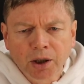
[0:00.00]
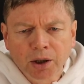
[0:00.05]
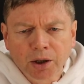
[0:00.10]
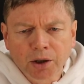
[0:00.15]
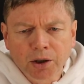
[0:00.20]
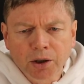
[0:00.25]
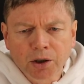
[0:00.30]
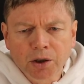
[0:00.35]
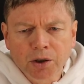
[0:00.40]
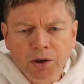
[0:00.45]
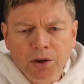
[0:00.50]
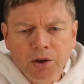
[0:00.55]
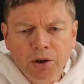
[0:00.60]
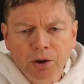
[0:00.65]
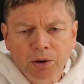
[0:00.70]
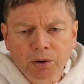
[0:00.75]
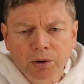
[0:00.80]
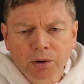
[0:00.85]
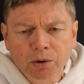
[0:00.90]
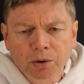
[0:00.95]
It is
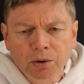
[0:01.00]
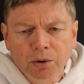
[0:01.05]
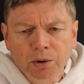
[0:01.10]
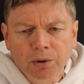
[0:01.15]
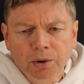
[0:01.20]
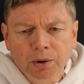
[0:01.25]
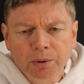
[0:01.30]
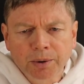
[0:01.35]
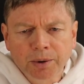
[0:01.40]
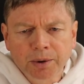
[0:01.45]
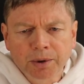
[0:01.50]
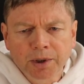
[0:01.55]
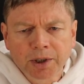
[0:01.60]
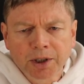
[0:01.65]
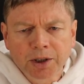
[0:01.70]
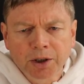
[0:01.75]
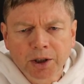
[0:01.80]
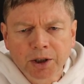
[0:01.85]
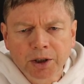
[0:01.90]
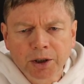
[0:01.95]
you who will
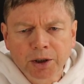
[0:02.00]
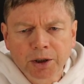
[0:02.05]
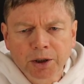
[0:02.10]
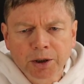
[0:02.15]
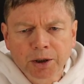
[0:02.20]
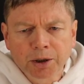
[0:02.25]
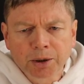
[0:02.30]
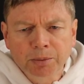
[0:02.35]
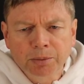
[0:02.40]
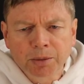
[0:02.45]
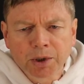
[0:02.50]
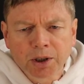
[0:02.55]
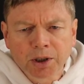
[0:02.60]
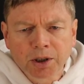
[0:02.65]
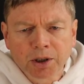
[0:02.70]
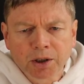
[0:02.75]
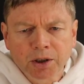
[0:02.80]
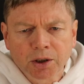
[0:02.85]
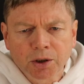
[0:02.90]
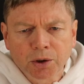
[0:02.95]
redeem
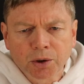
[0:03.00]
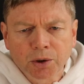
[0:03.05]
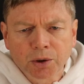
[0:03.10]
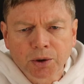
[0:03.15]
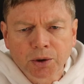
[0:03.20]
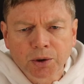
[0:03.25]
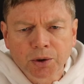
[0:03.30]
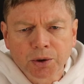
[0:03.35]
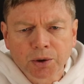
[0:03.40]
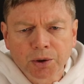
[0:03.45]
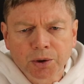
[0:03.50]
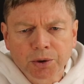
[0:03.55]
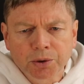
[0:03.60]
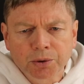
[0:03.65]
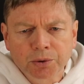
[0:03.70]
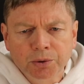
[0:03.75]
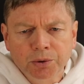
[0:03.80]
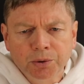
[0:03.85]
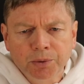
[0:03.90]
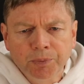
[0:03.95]
me,
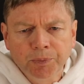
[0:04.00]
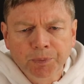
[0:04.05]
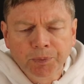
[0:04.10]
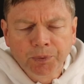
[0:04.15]
Lord.